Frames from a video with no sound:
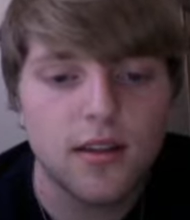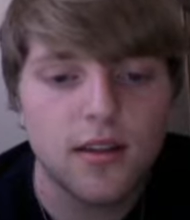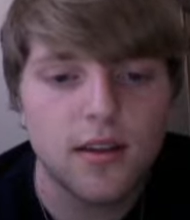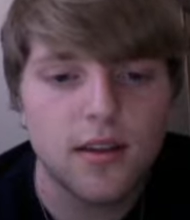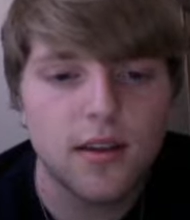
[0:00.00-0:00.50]

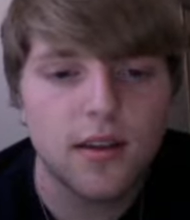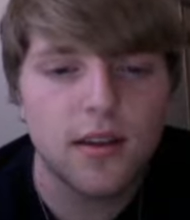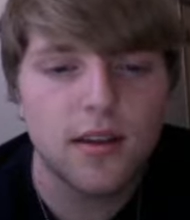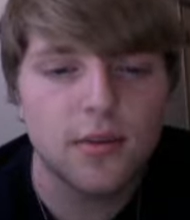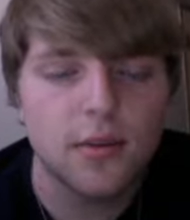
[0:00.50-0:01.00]

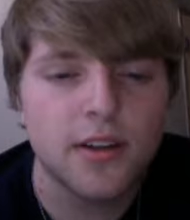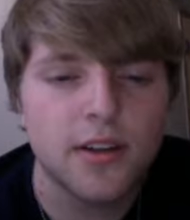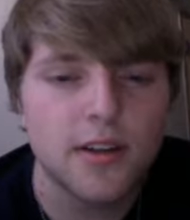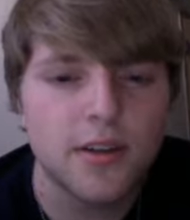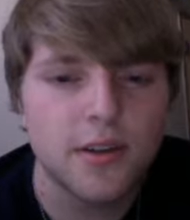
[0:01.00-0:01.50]
I want to
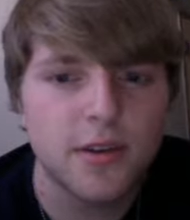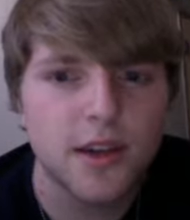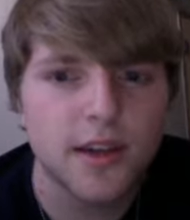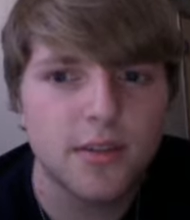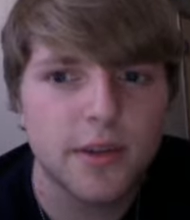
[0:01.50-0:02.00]
talk to you
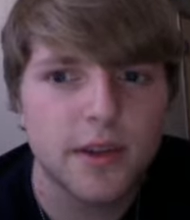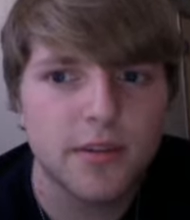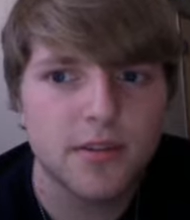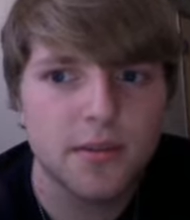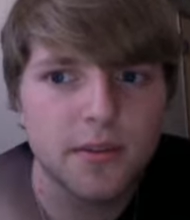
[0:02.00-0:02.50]
guys
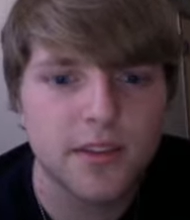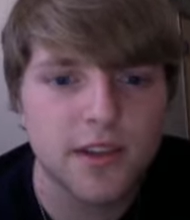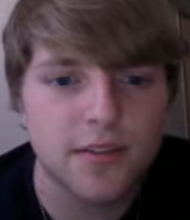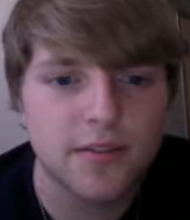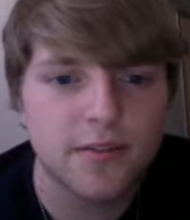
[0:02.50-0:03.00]
about something that
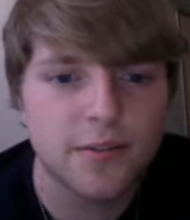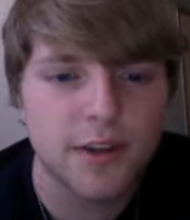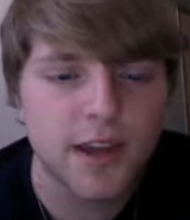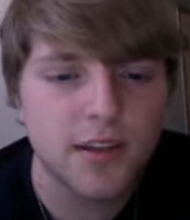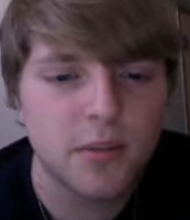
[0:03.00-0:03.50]
I
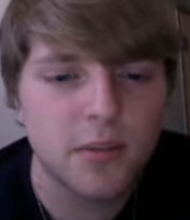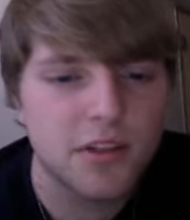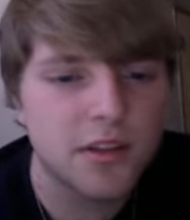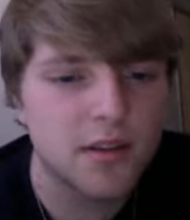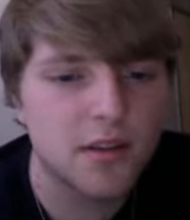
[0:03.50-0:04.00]
forgot to
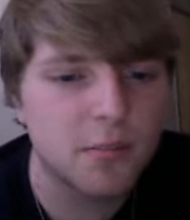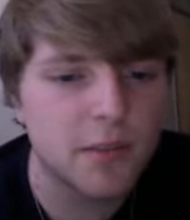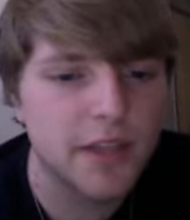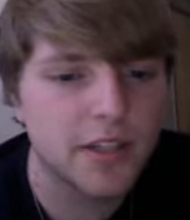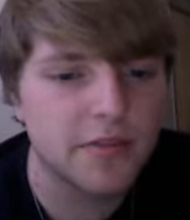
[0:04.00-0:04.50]
mention in the
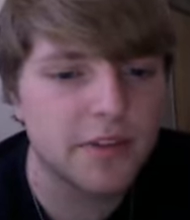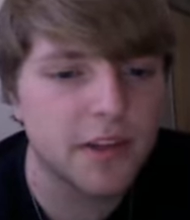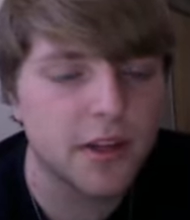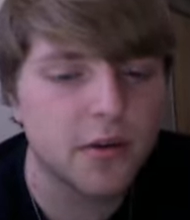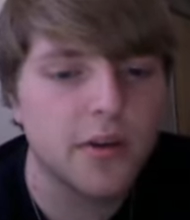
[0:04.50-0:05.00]
magic
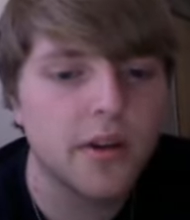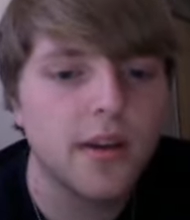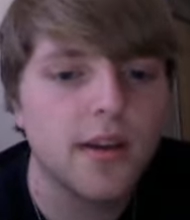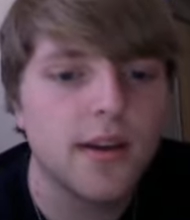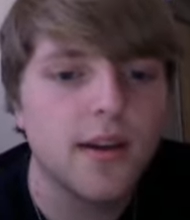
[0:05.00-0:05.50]
video.
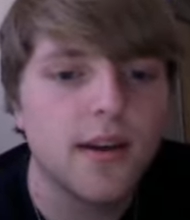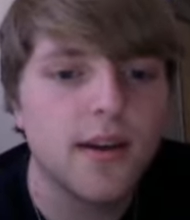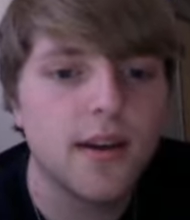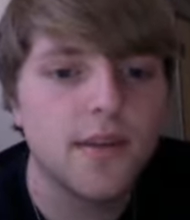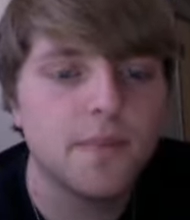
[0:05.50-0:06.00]

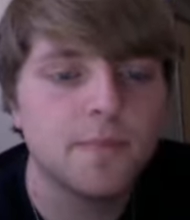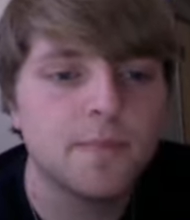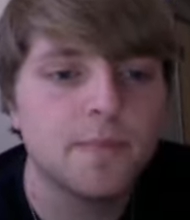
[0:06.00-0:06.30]
Um,